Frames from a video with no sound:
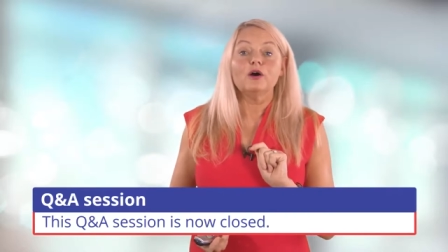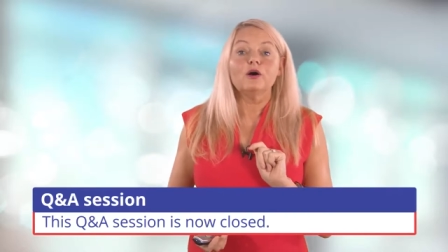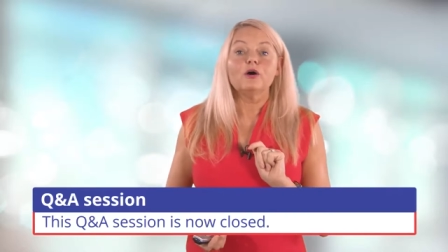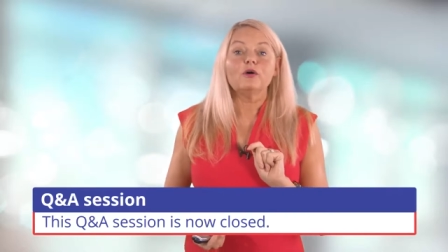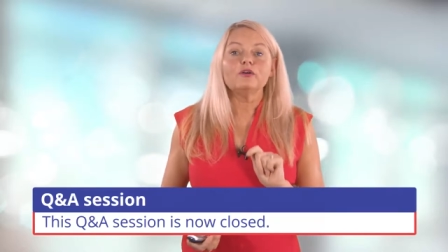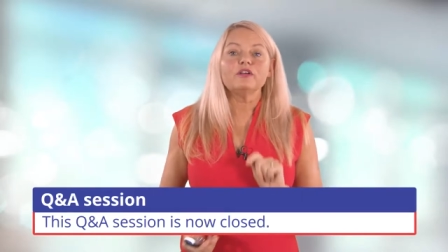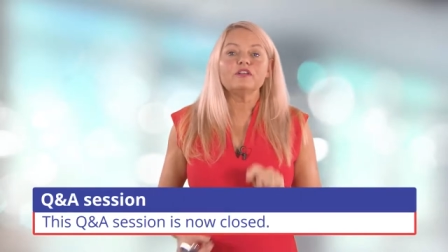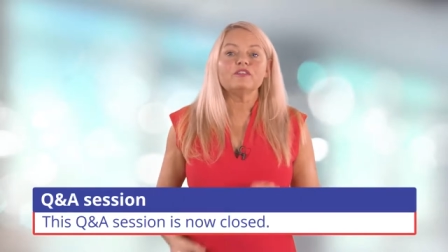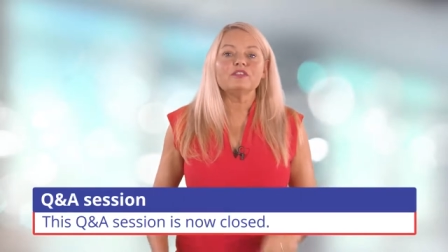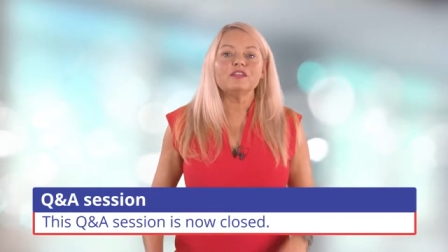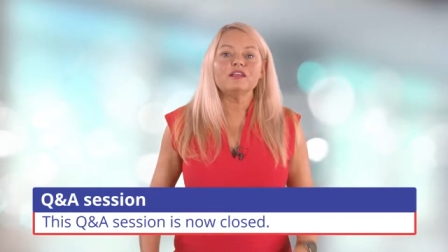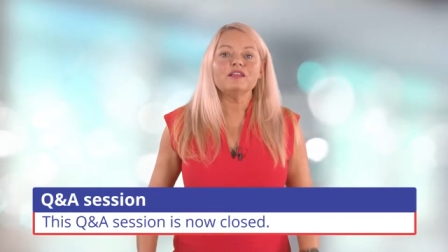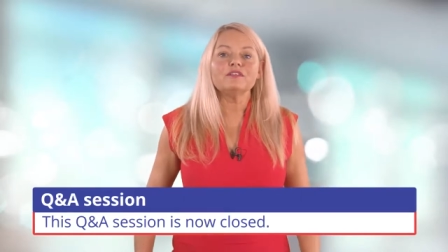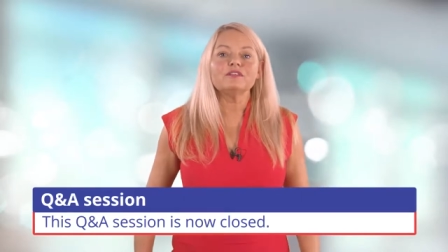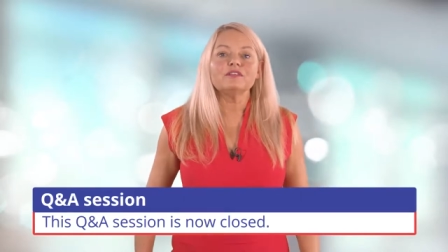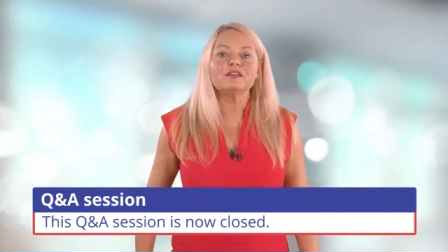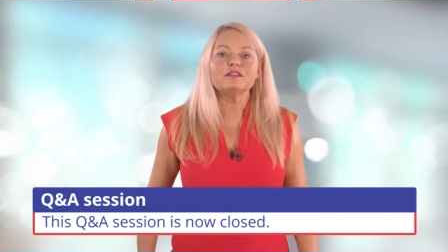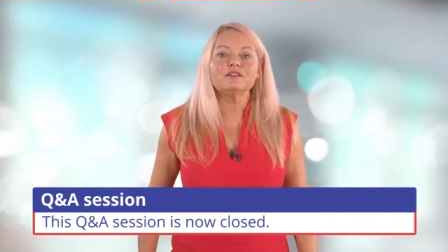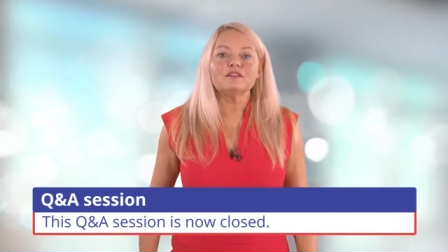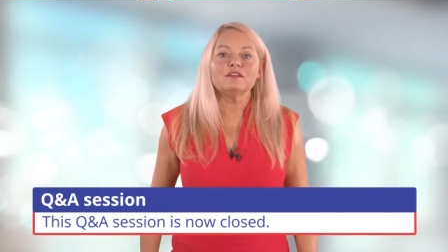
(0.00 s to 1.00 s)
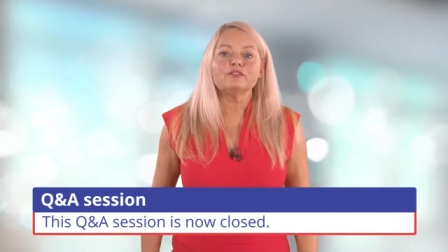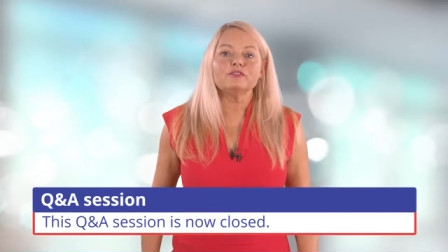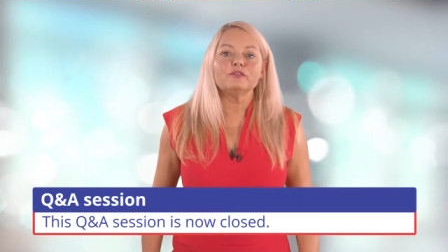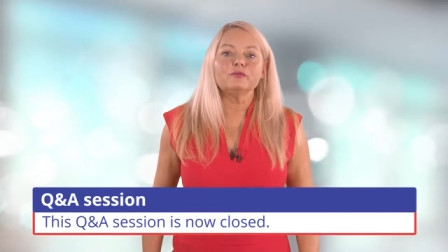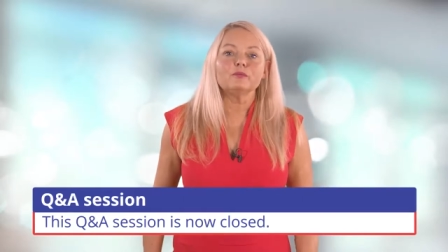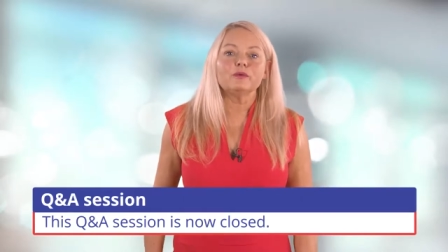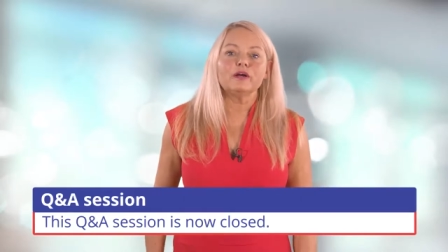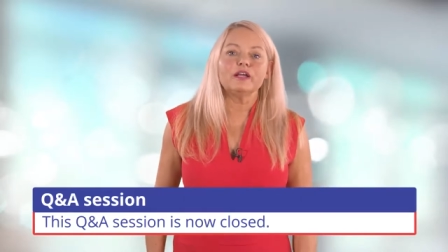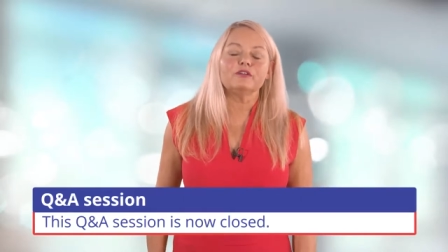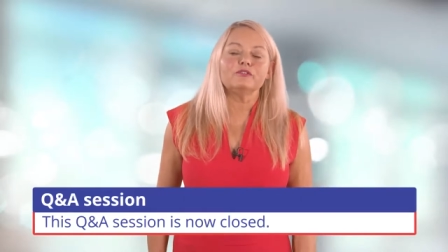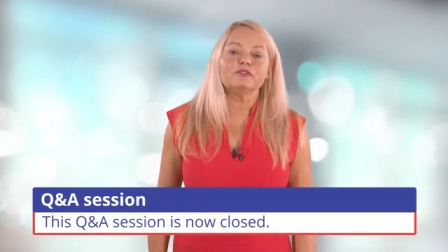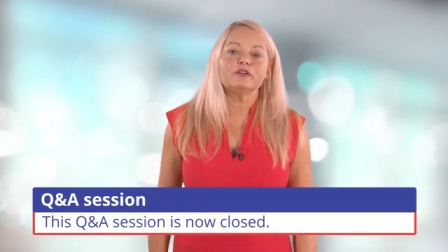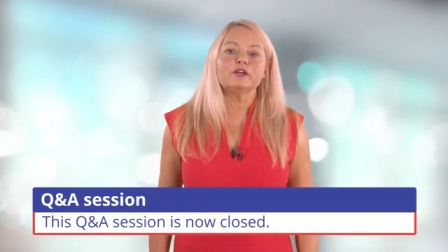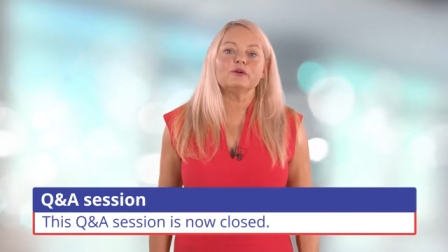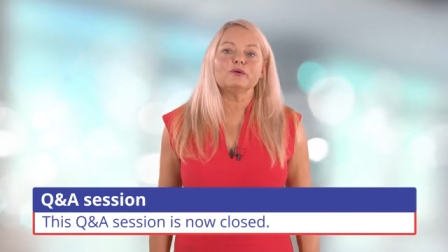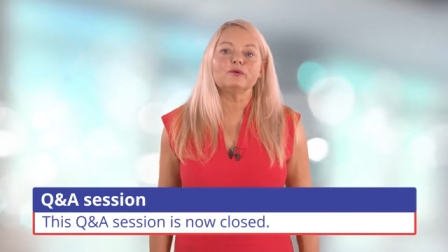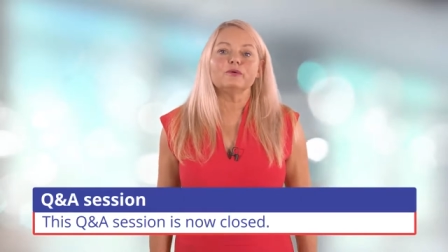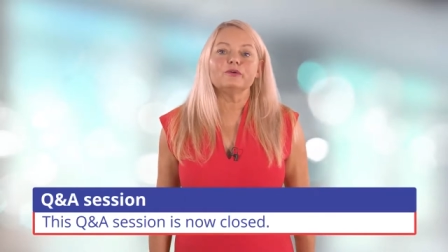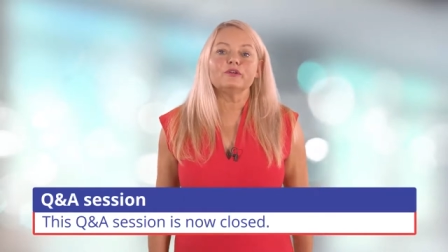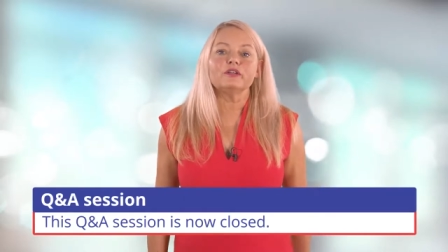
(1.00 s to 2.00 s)
or is this a different way of
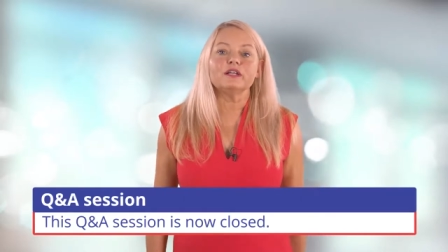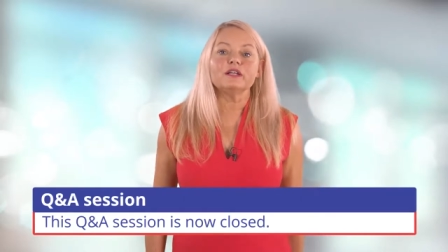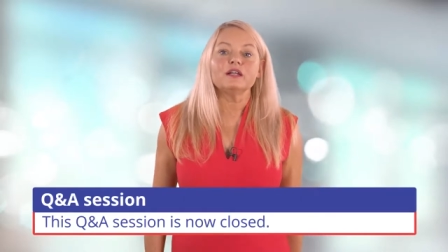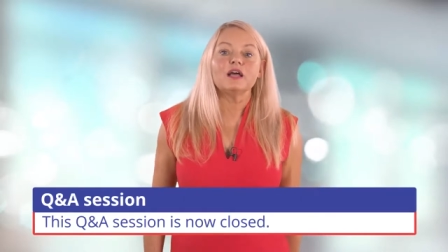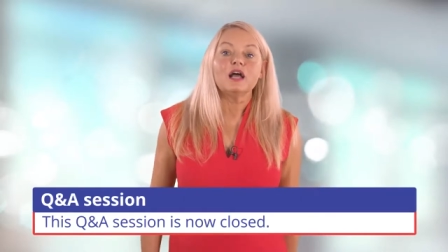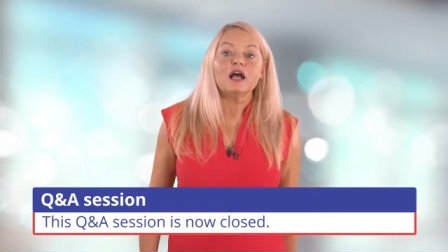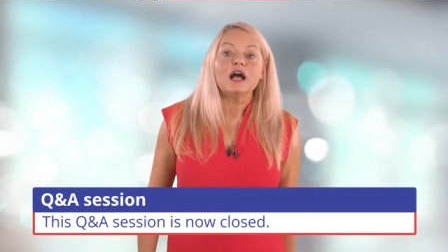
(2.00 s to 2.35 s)
recording?